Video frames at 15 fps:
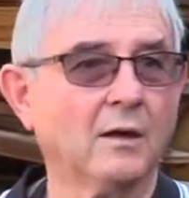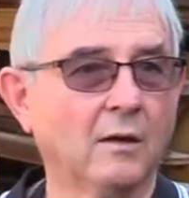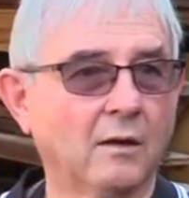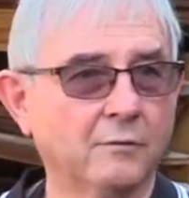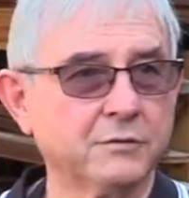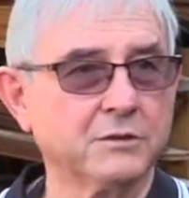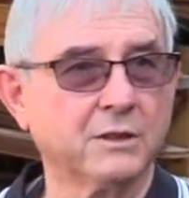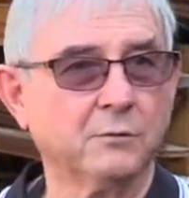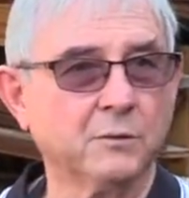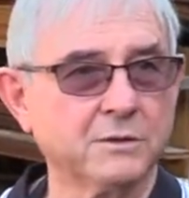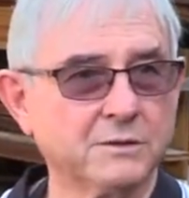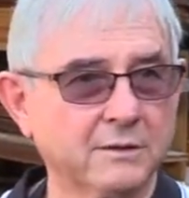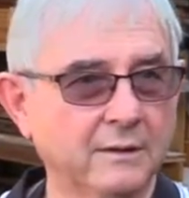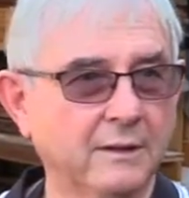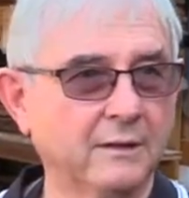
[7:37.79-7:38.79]
Obviously,
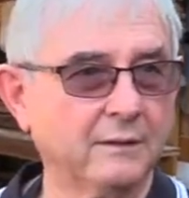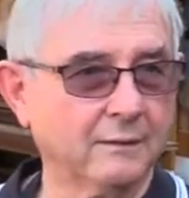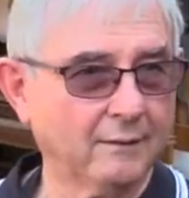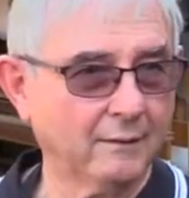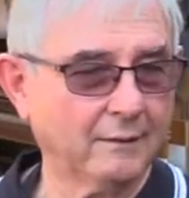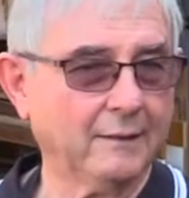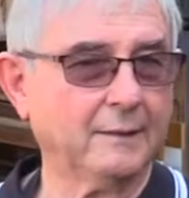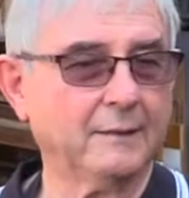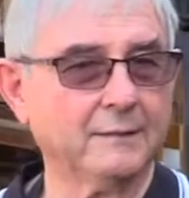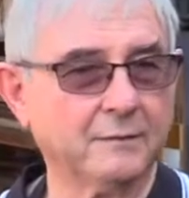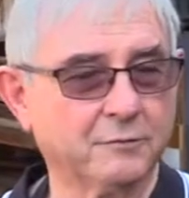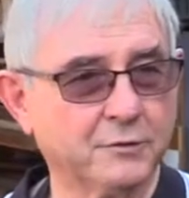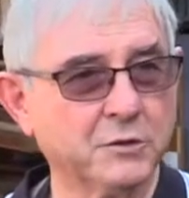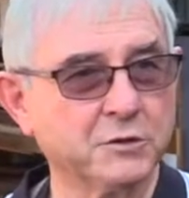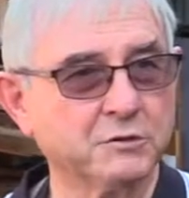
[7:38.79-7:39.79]
once the
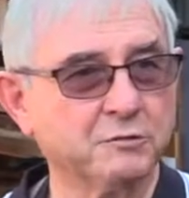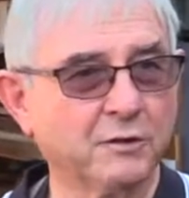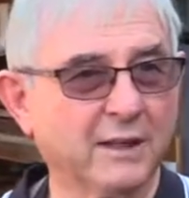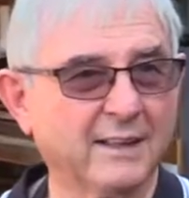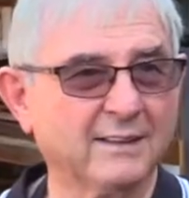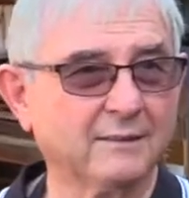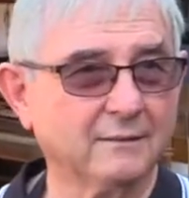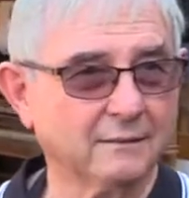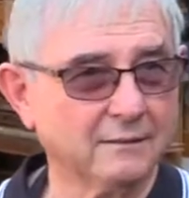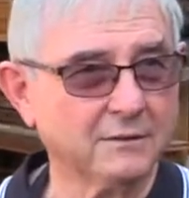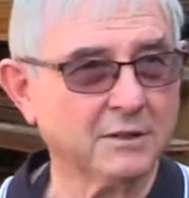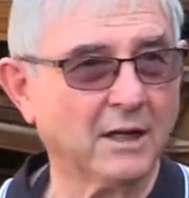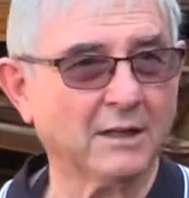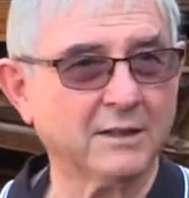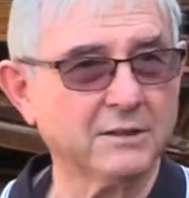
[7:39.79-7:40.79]
first vine
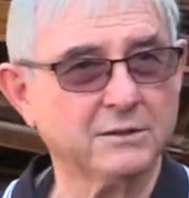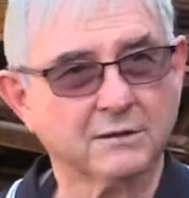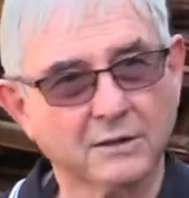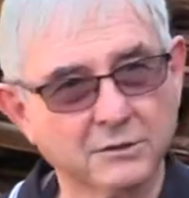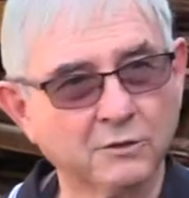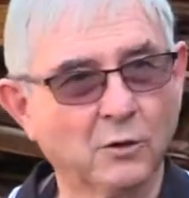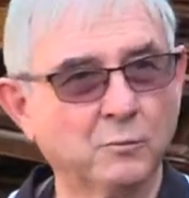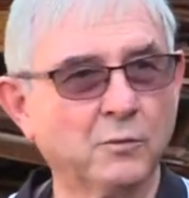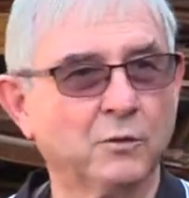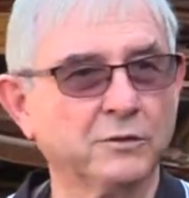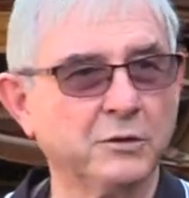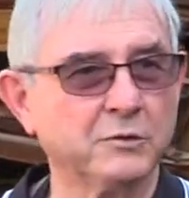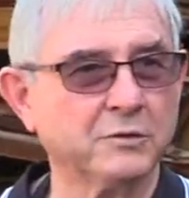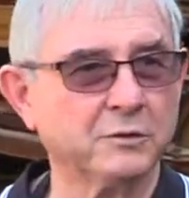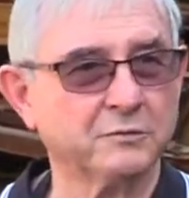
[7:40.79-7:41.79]
dies, there's no more
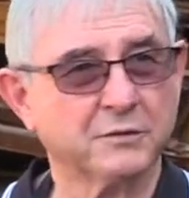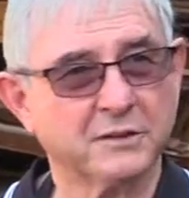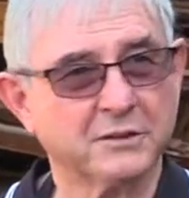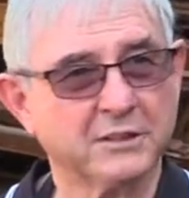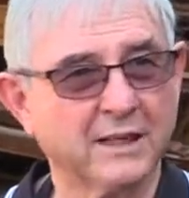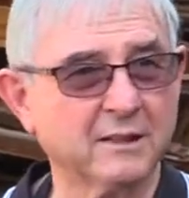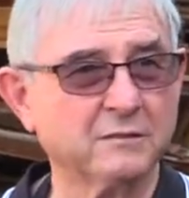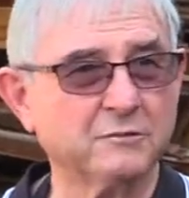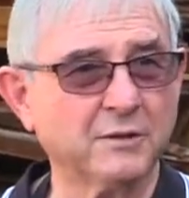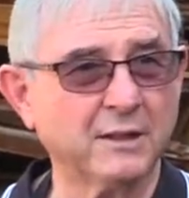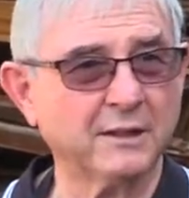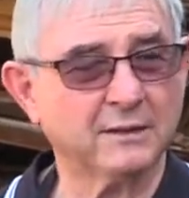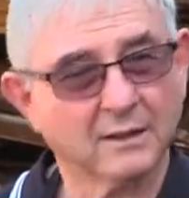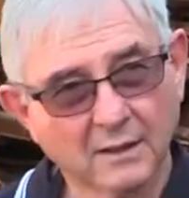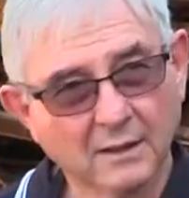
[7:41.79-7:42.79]
nutrient for the second
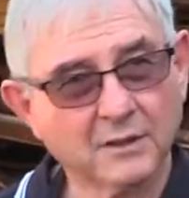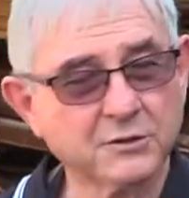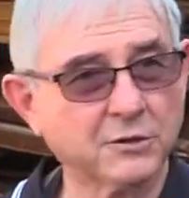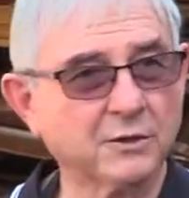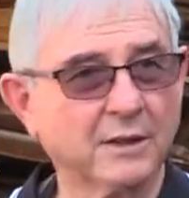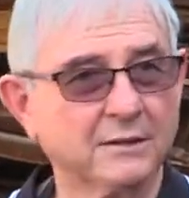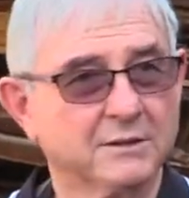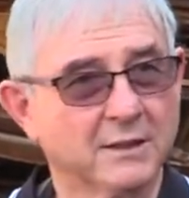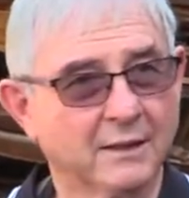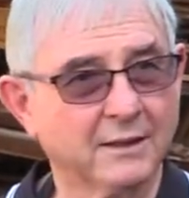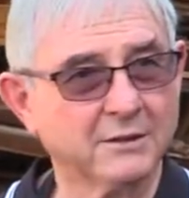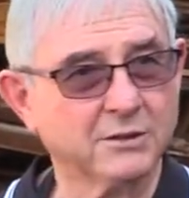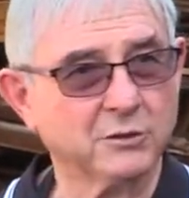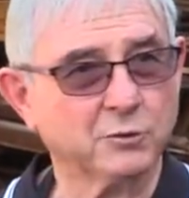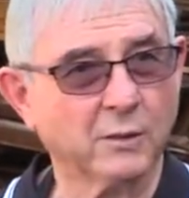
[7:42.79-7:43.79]
vine, so that
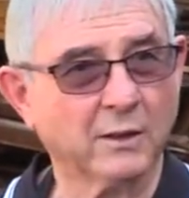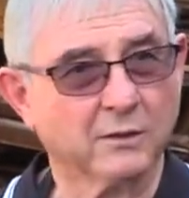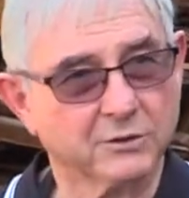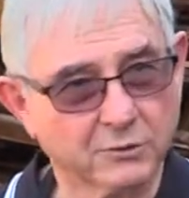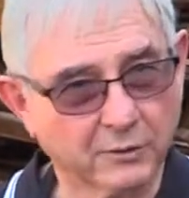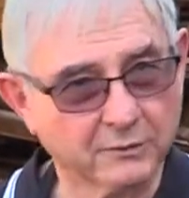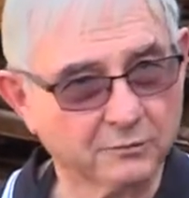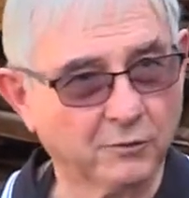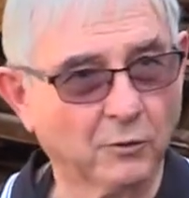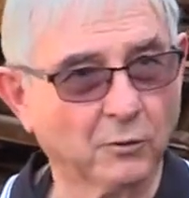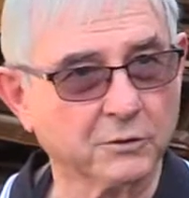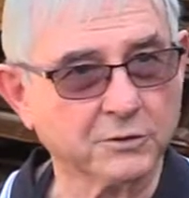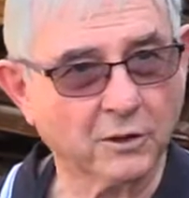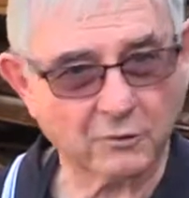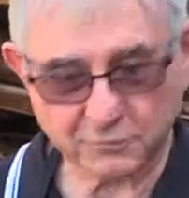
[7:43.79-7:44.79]
dies as well, so it
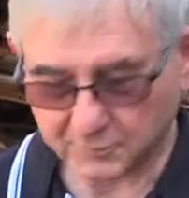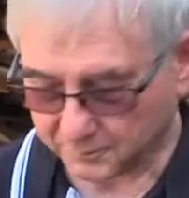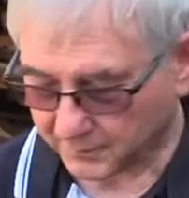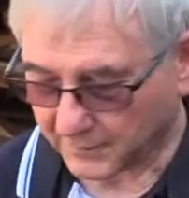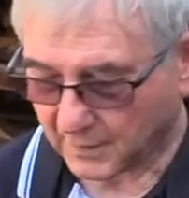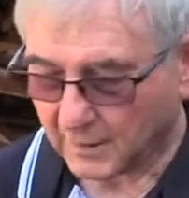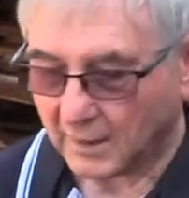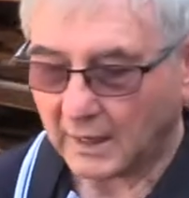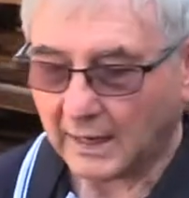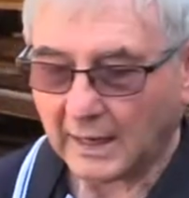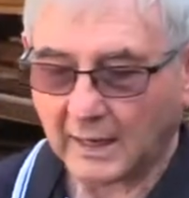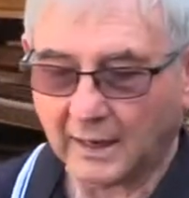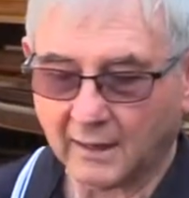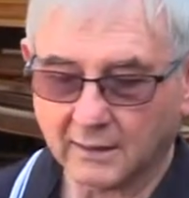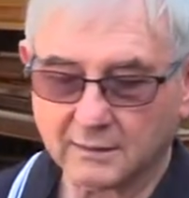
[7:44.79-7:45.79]
falls off.
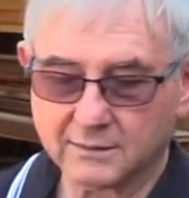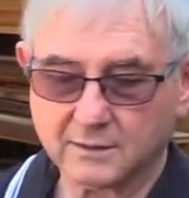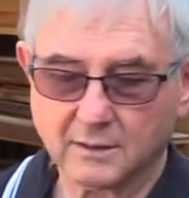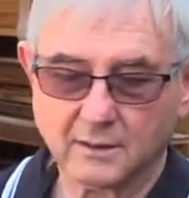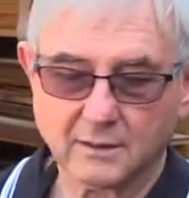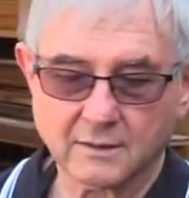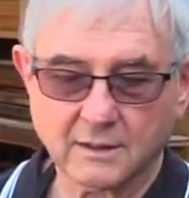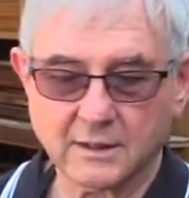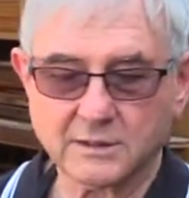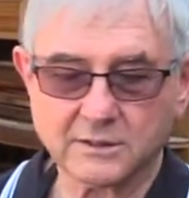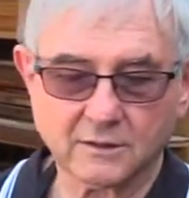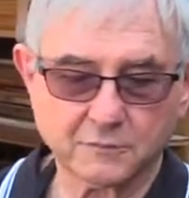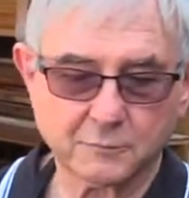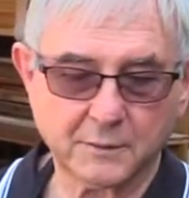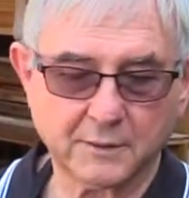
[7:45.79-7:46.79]
And these
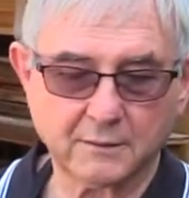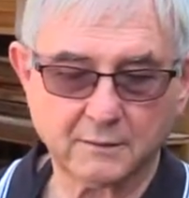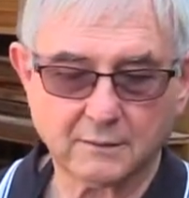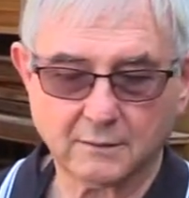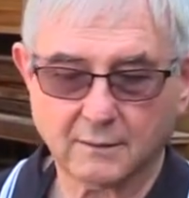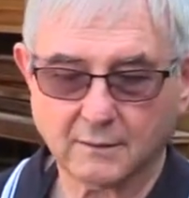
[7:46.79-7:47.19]
have been